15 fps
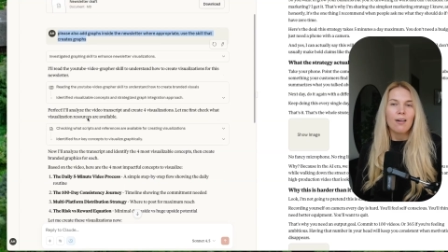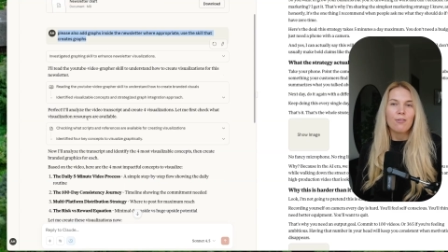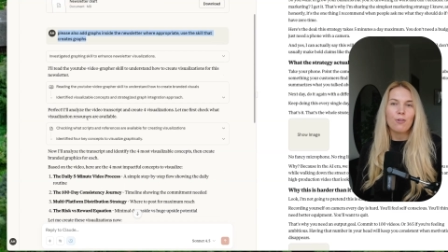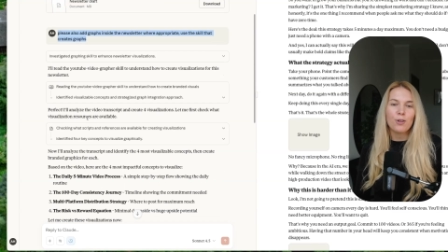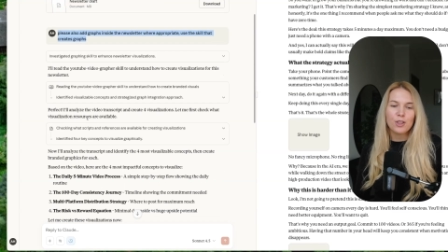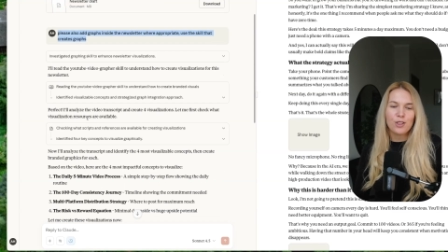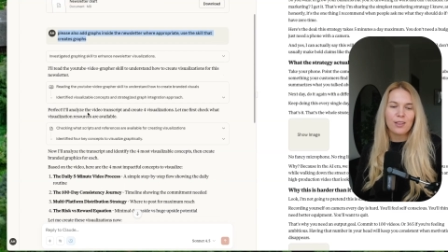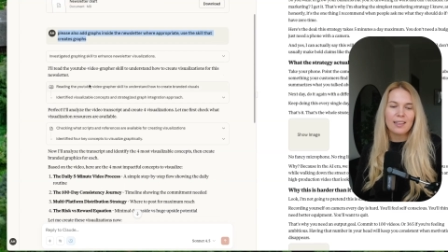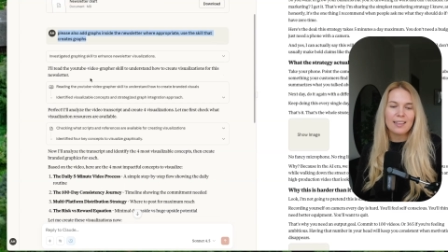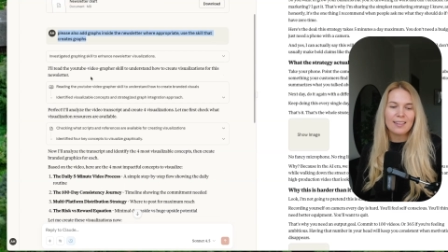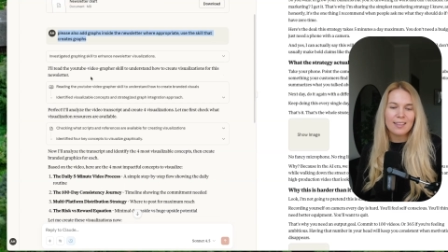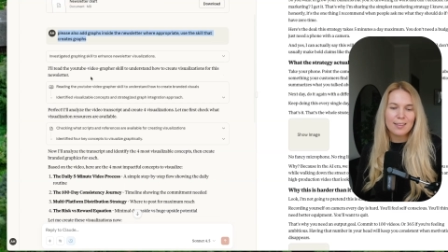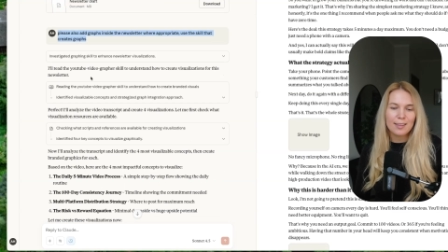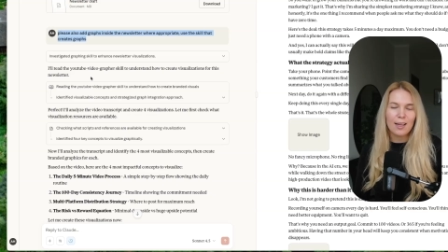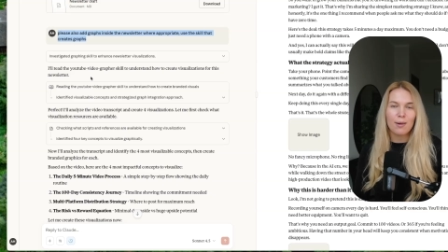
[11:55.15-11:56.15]
Fortunately,
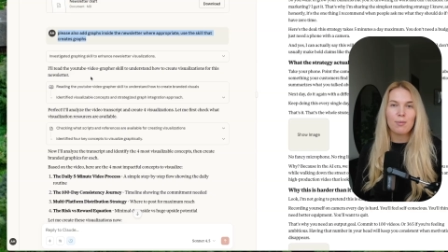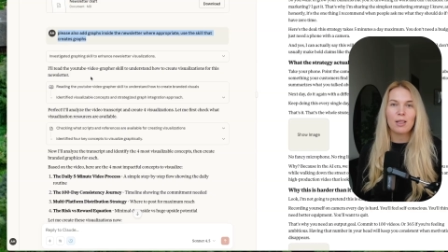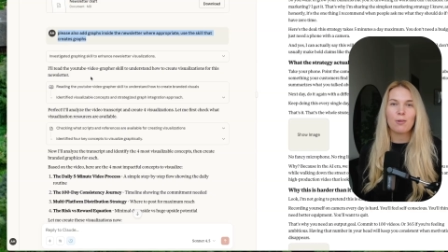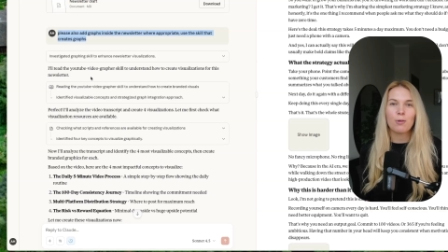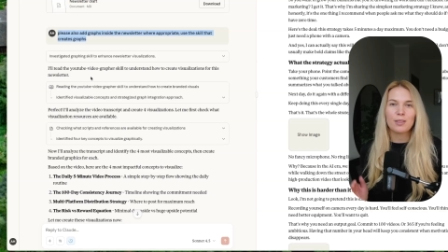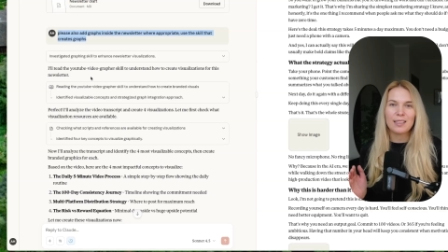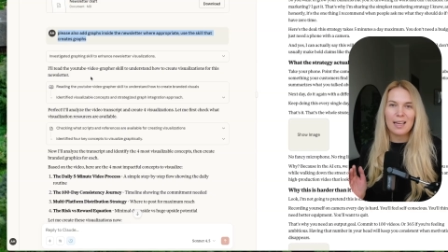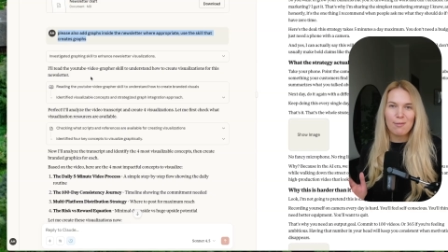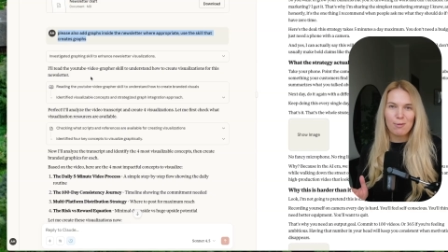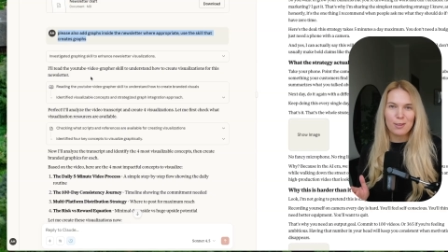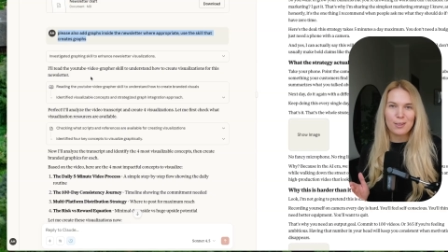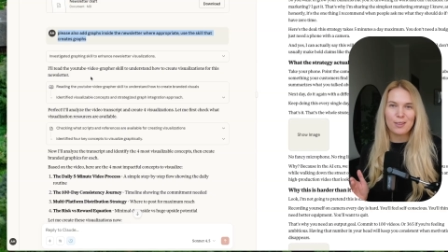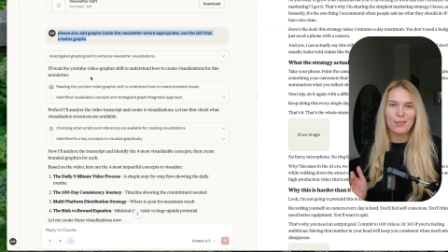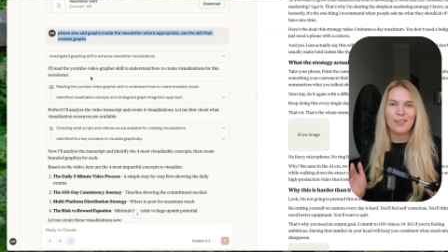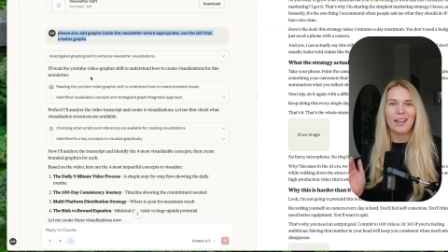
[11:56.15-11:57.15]
this time it was
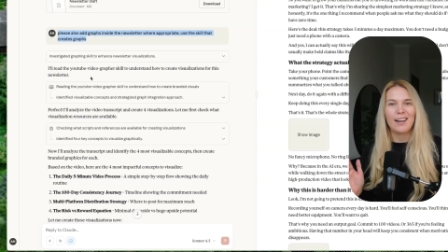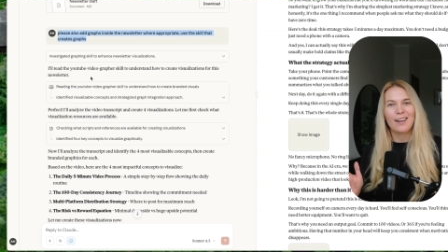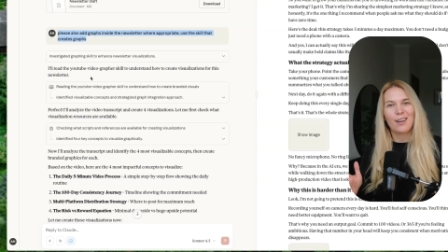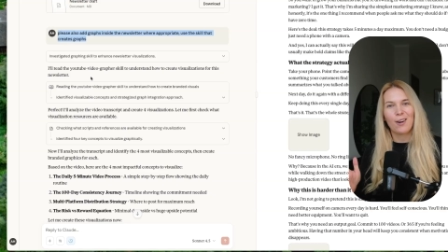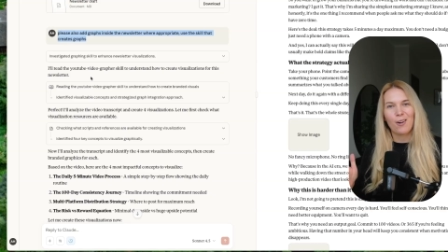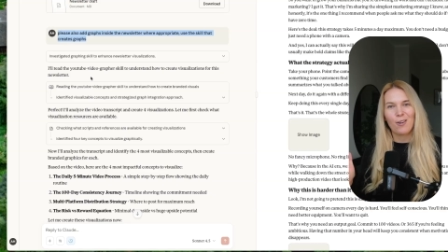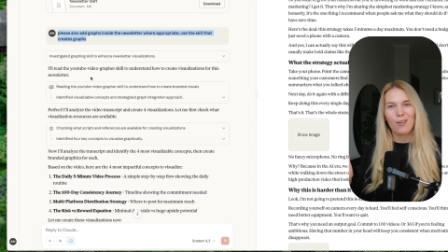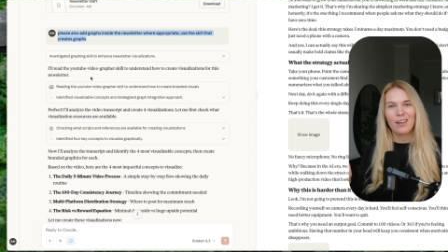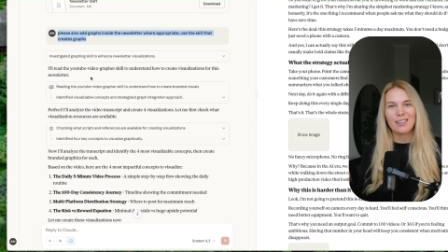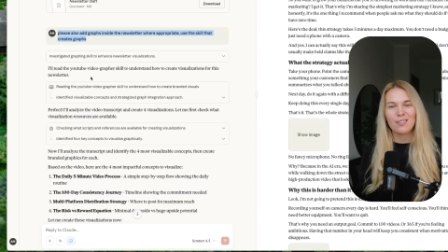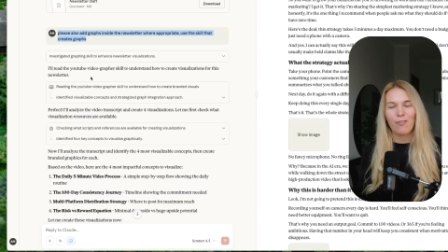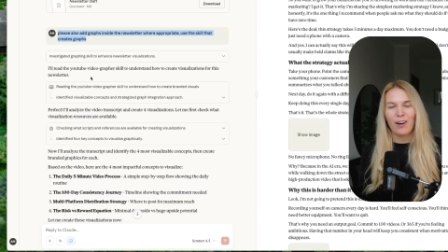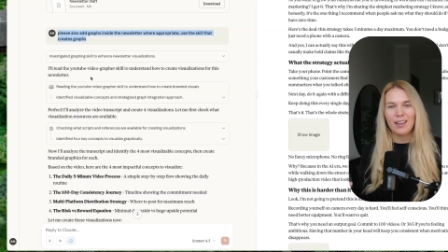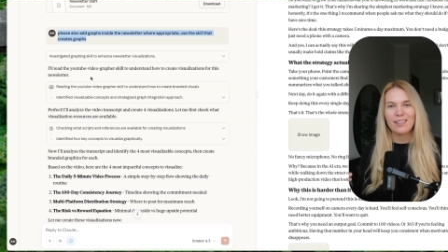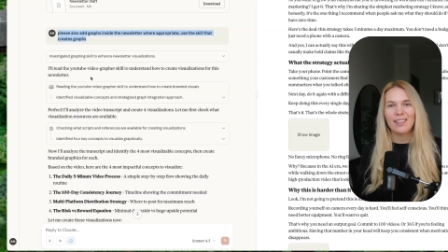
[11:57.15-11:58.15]
able to then go and
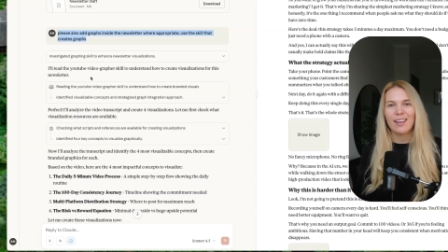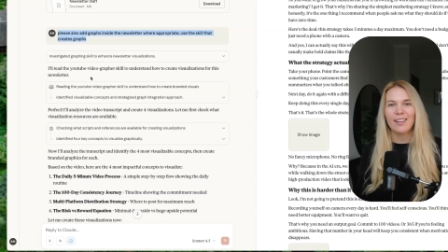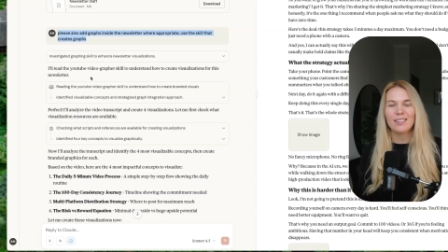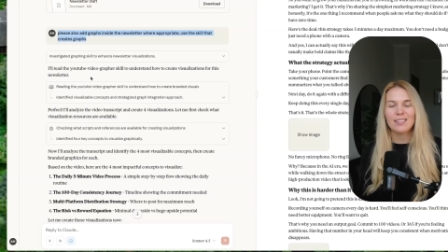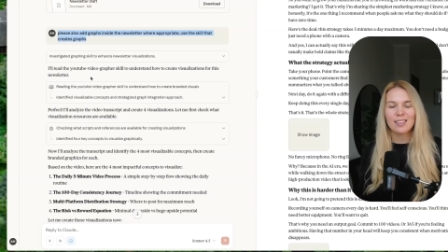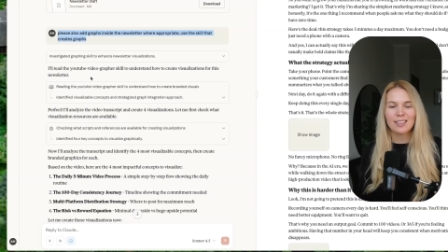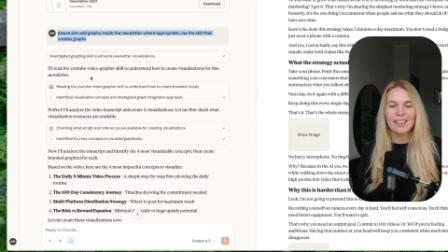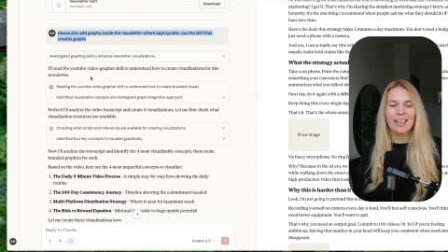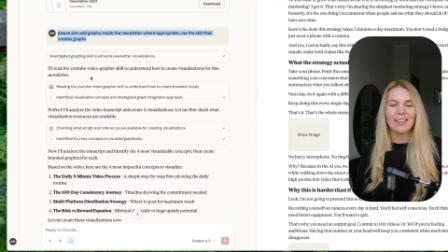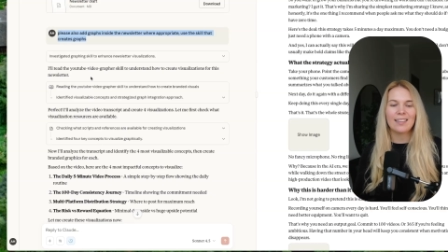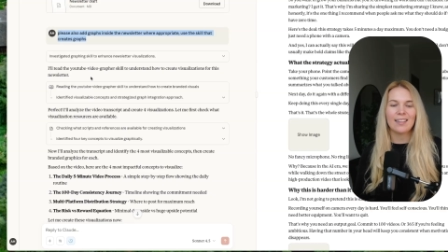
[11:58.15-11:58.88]
find the other skill